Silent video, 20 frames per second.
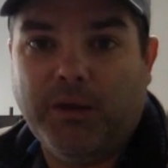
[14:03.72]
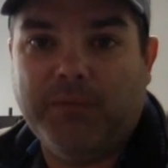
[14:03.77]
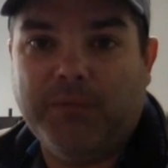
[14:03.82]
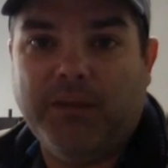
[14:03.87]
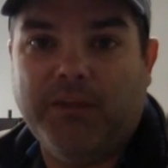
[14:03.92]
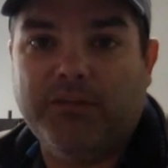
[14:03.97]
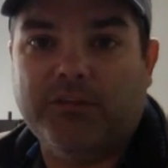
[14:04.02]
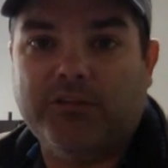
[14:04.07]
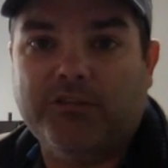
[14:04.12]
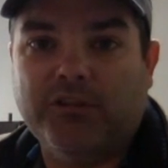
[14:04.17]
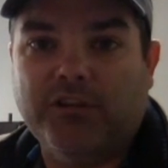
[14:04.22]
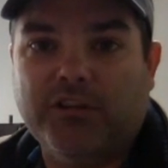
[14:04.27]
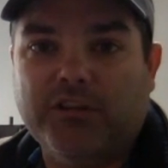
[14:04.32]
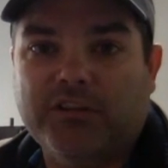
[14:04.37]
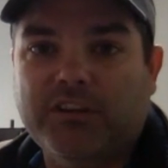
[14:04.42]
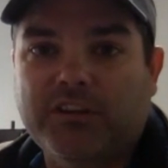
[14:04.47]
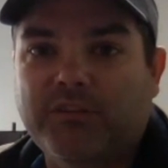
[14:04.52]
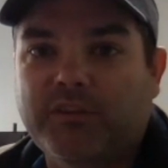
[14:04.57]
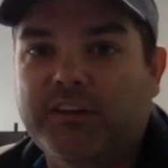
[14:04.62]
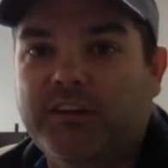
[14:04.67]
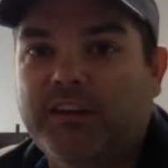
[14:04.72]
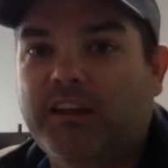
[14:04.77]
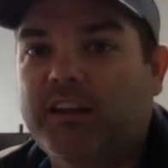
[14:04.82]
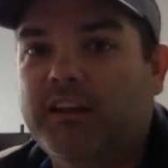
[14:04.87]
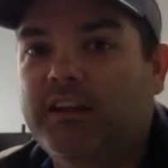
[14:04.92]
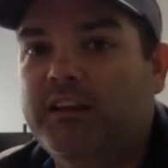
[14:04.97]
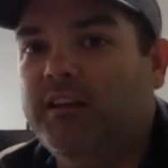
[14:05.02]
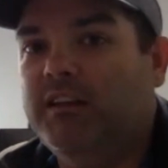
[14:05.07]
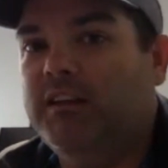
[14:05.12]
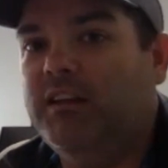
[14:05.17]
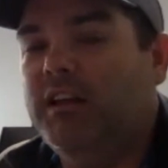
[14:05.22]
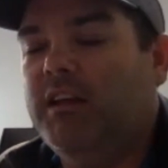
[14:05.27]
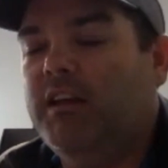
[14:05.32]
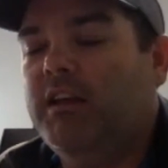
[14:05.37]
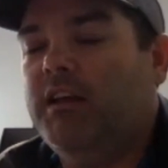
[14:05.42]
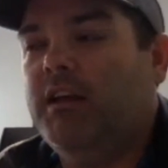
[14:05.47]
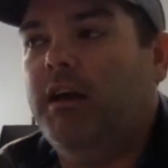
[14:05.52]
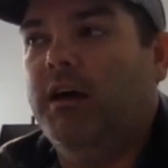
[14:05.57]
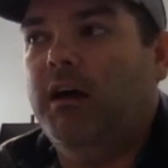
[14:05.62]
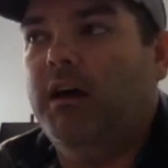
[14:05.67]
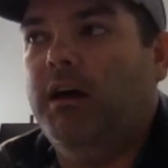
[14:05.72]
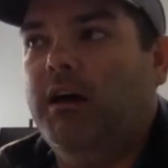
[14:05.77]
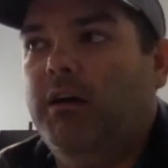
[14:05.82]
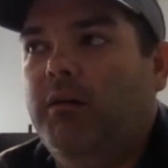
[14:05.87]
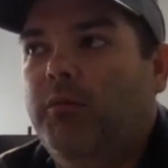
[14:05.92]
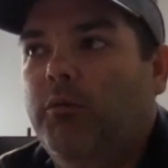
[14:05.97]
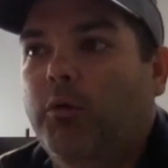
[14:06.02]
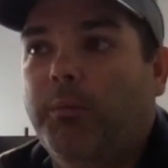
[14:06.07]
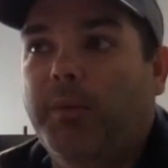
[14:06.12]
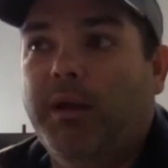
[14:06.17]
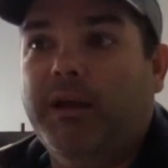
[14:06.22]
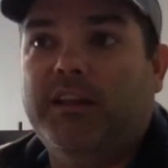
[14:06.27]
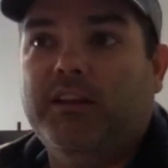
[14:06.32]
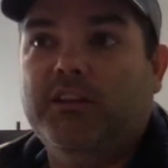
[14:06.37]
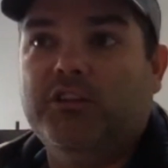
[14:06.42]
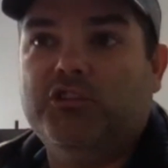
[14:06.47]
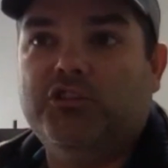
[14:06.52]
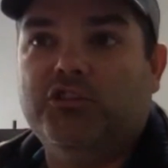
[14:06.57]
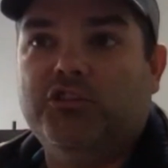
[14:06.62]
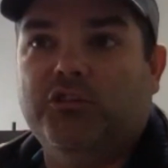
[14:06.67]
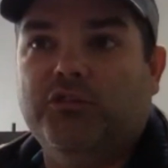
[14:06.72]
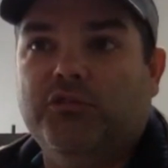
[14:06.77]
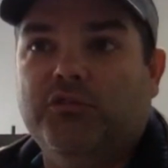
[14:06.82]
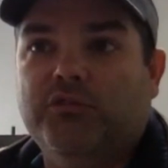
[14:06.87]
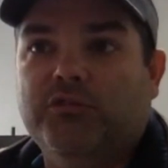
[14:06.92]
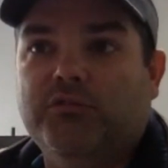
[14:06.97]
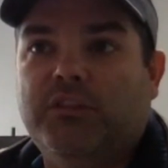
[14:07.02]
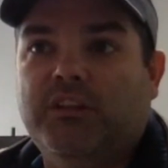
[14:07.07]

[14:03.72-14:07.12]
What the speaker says: down their trucks every day. We're making sure